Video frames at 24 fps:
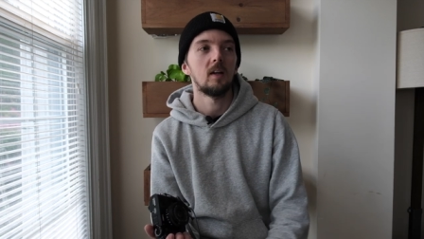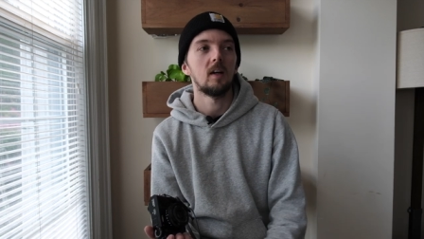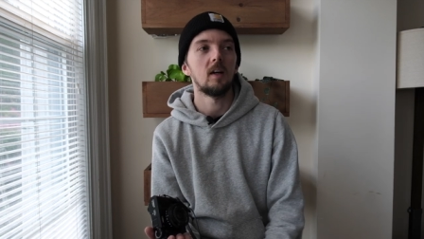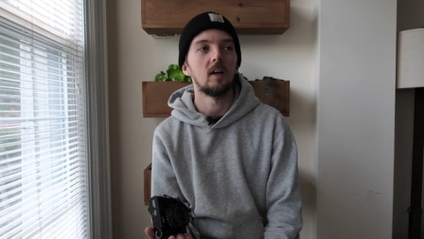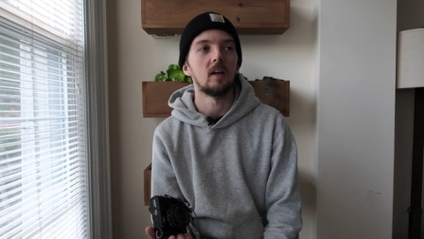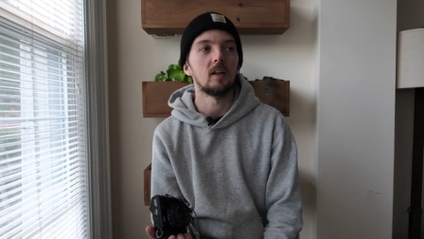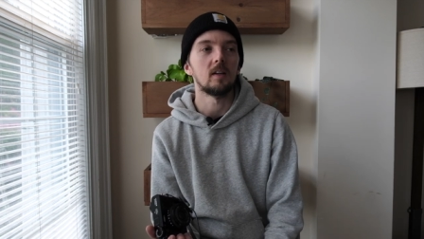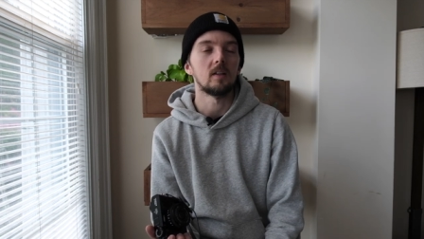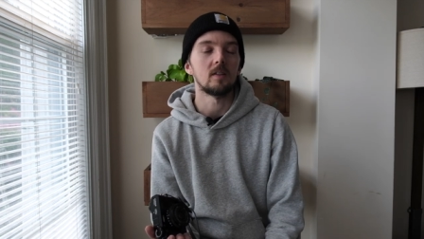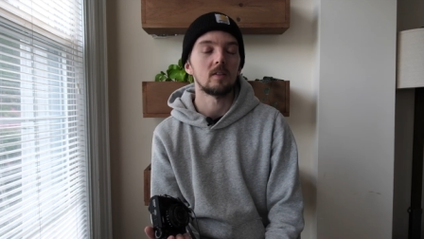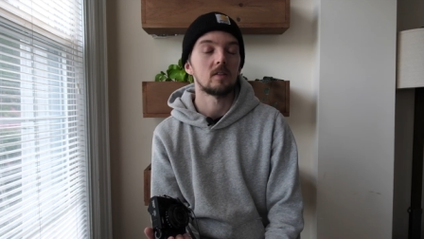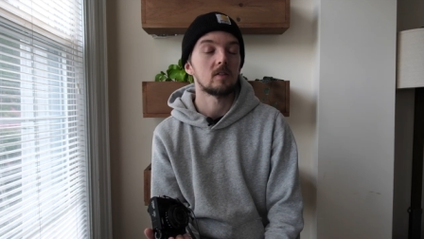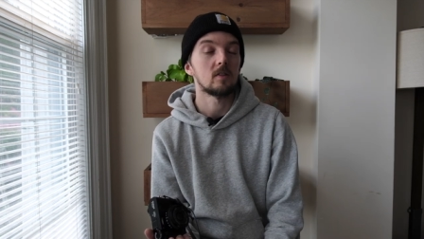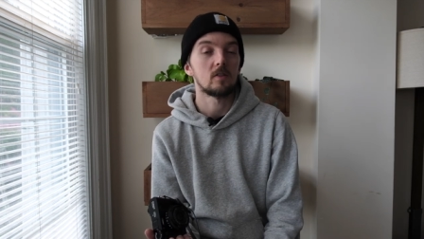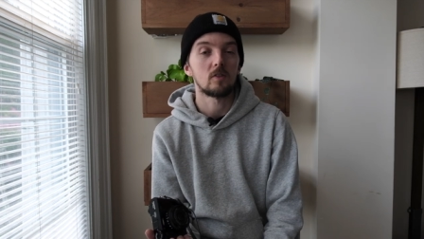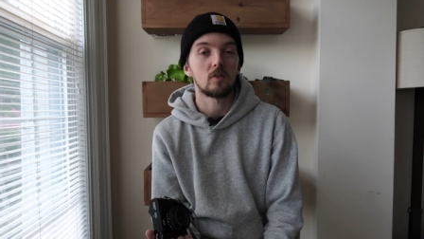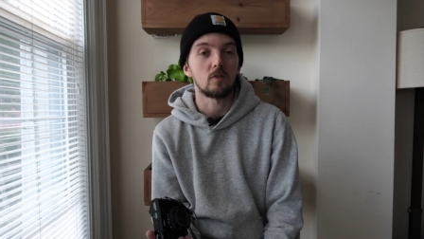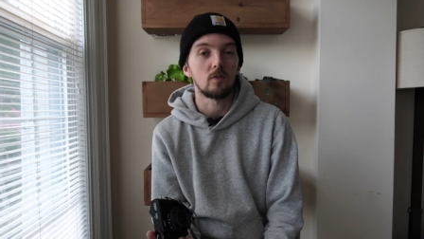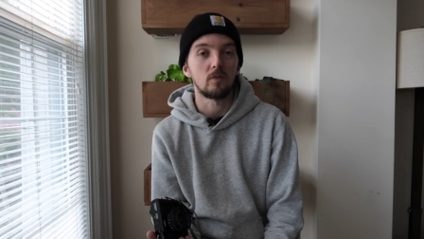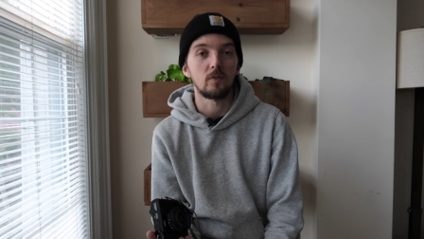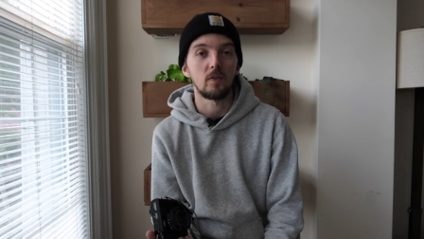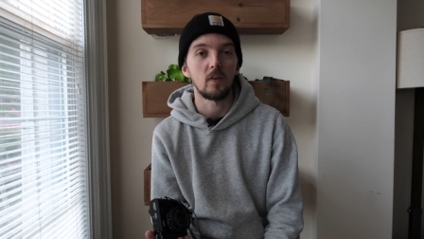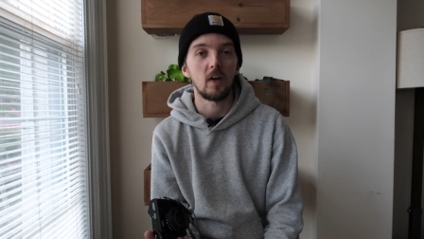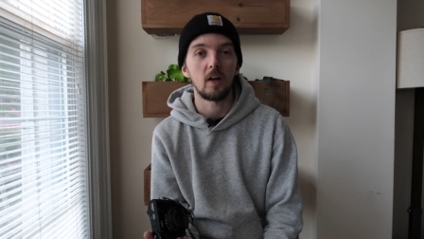and
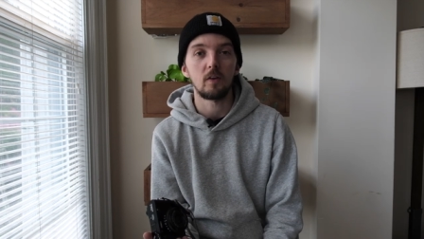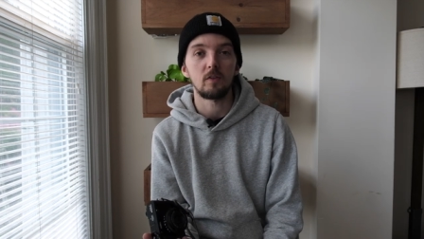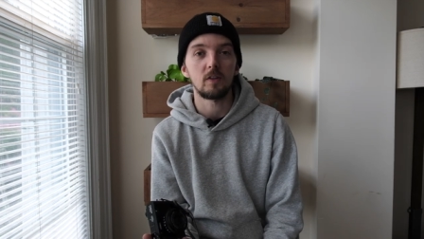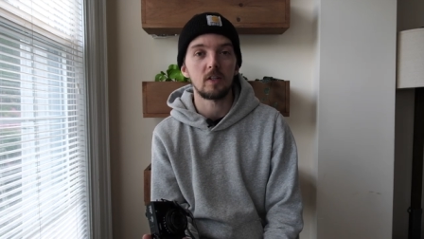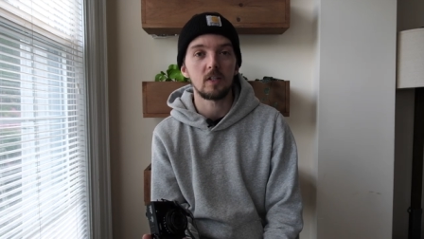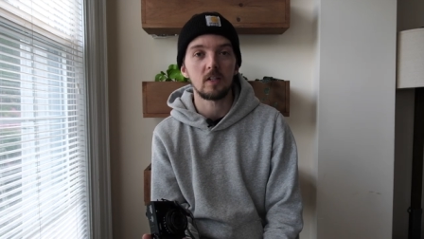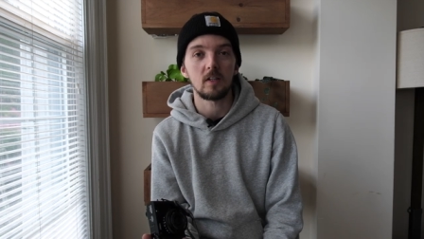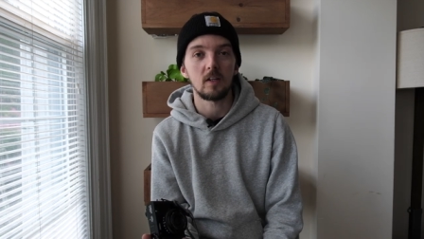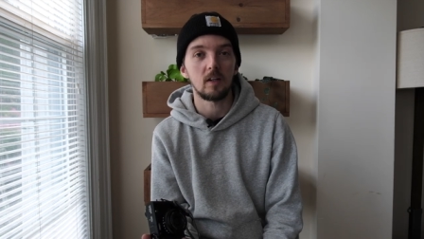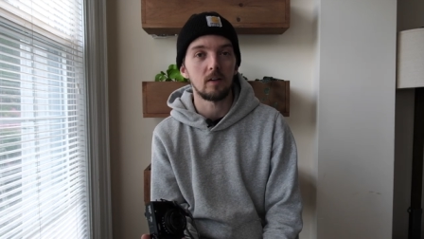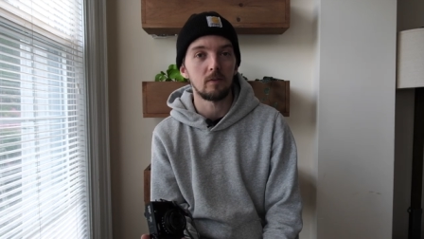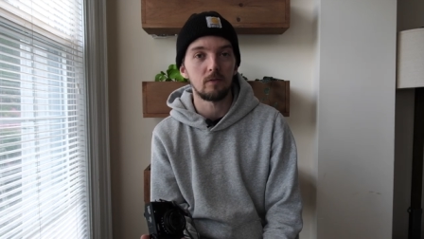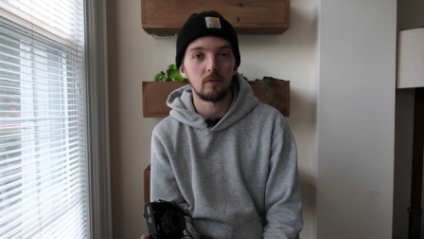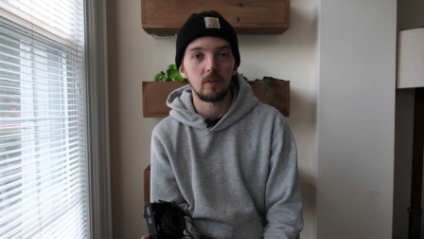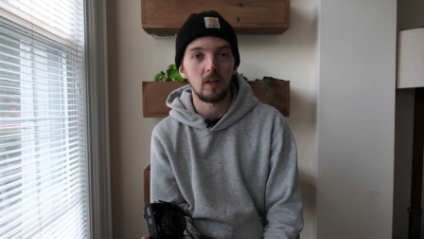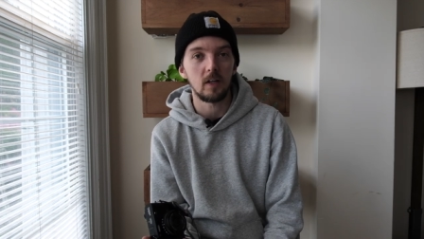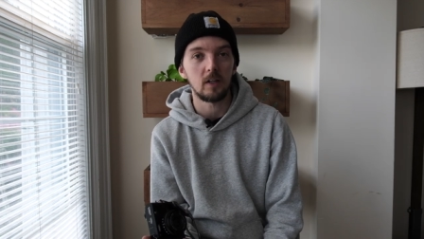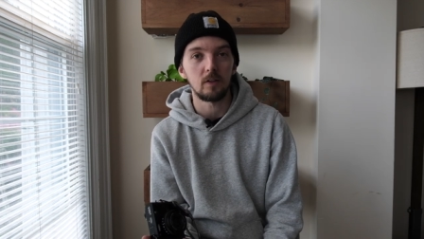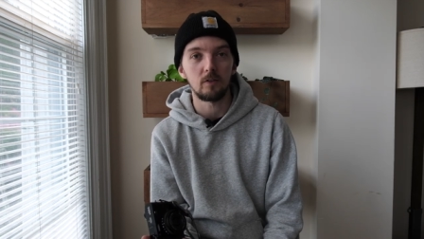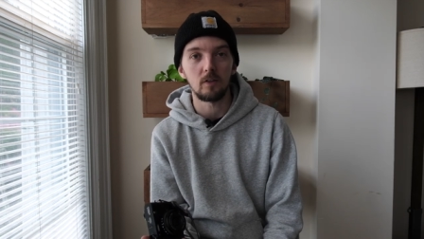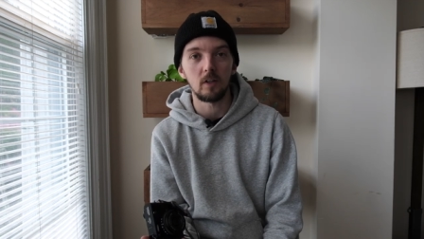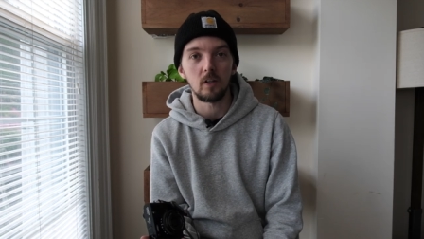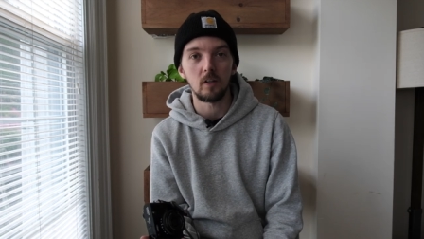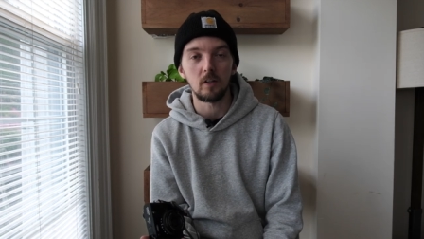so for that reason I
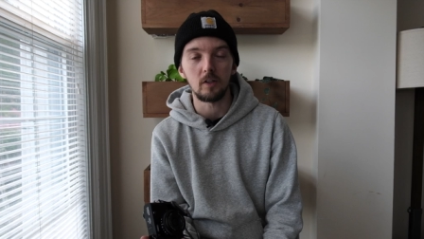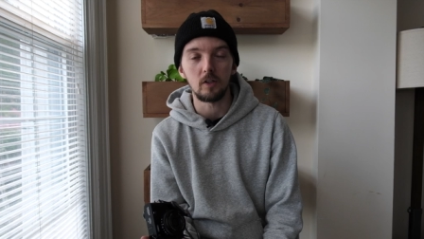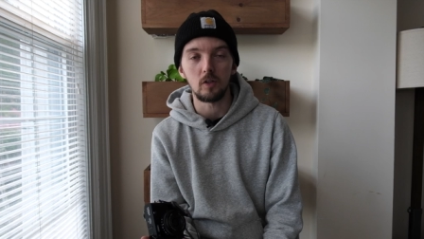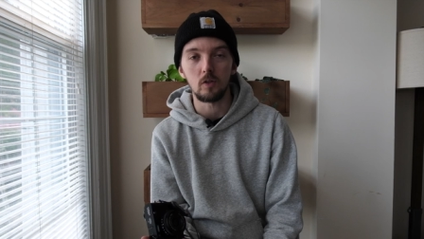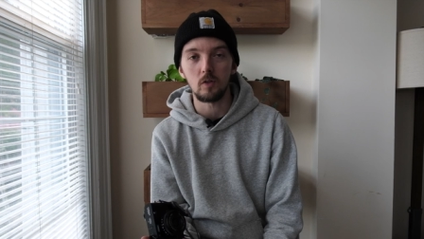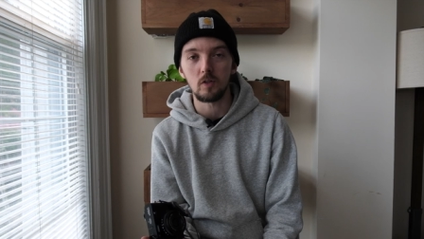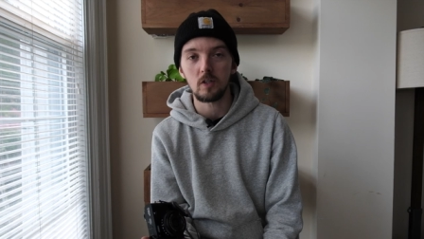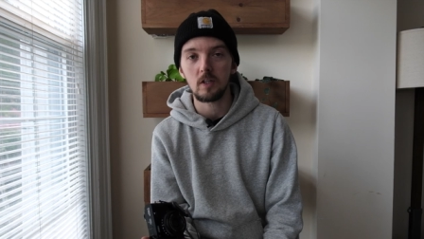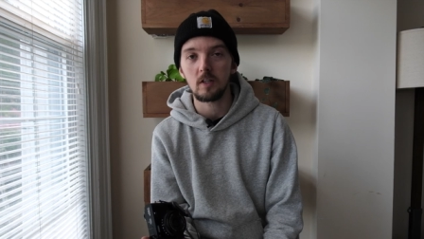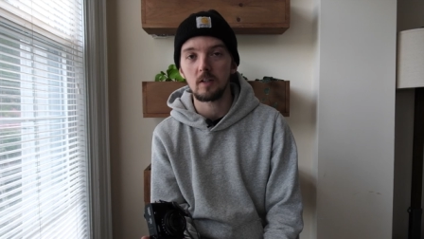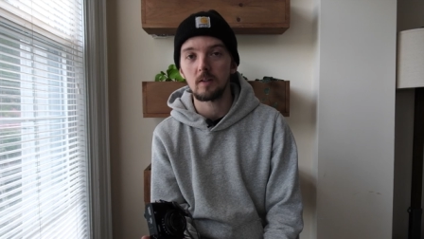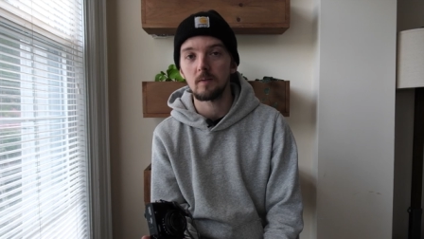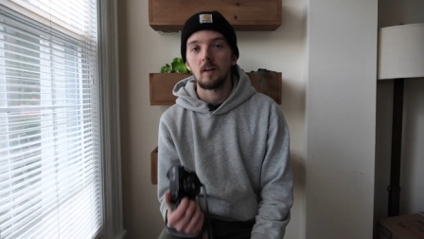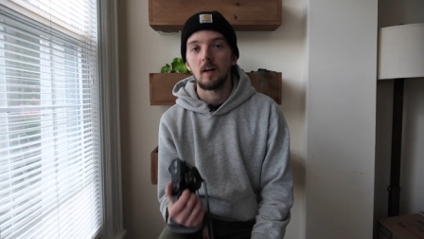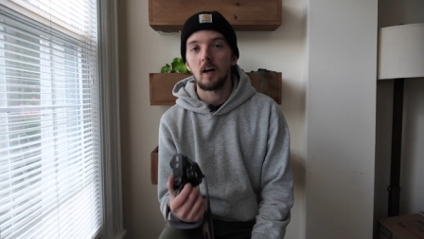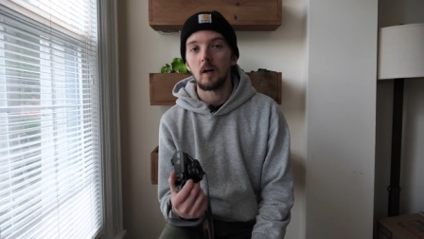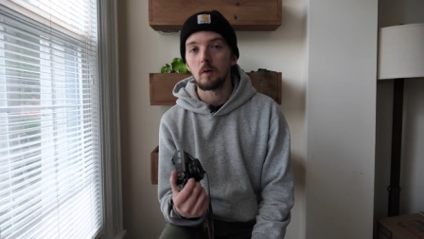very rarely use it.